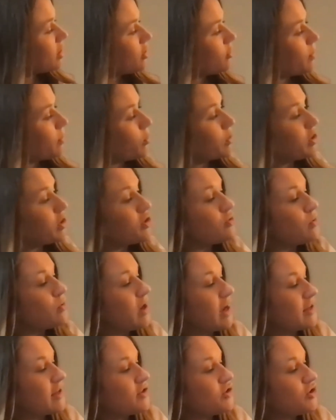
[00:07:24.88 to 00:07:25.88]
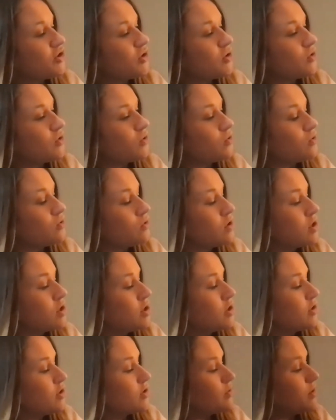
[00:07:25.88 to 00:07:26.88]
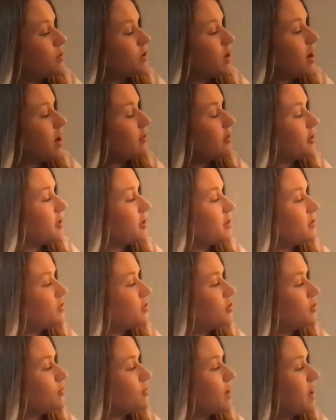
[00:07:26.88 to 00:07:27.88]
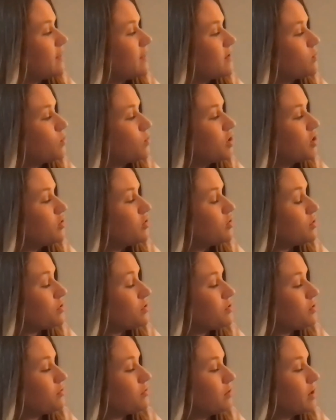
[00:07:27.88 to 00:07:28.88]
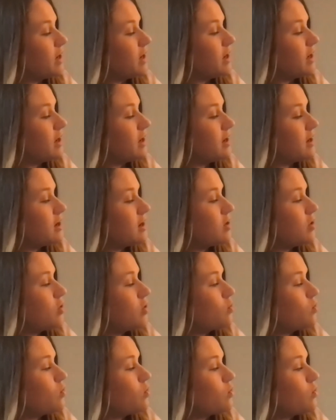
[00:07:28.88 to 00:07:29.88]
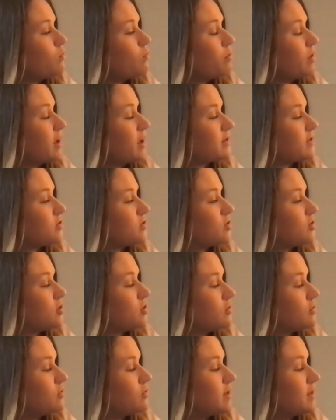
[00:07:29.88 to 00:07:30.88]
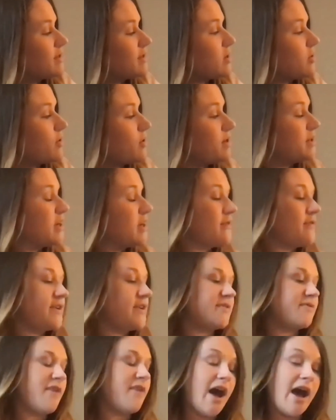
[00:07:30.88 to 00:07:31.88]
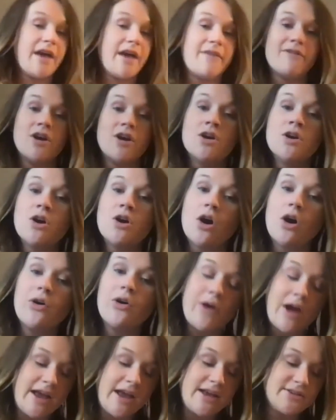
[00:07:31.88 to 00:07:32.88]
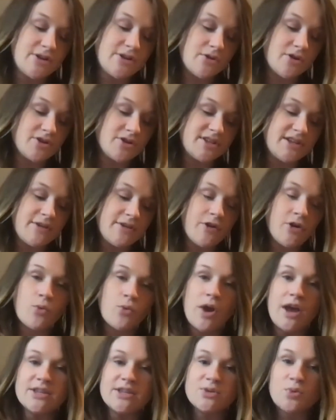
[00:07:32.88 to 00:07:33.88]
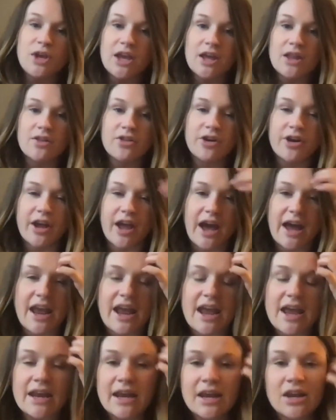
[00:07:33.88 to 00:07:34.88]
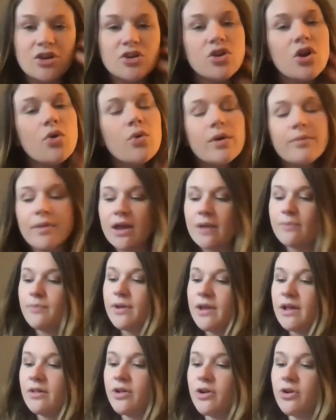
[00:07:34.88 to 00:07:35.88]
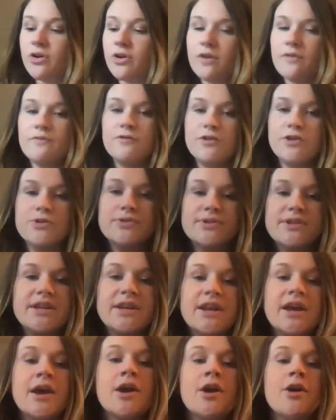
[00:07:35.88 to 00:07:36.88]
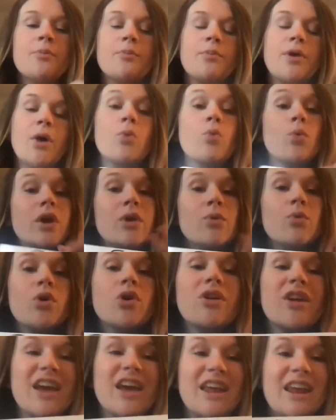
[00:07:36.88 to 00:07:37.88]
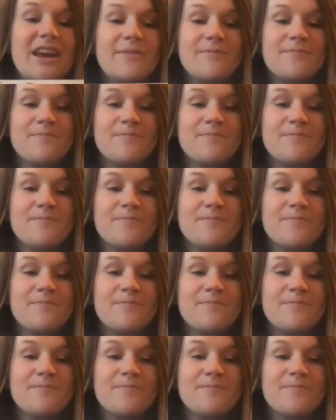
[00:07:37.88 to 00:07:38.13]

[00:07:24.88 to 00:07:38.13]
but we knew we had 2, so we colored in 2, and then we knew 3 plus 2 is going to give us 5. Okay, so there's different ways we can look at it, and I know it might be a little confusing, but we will get it.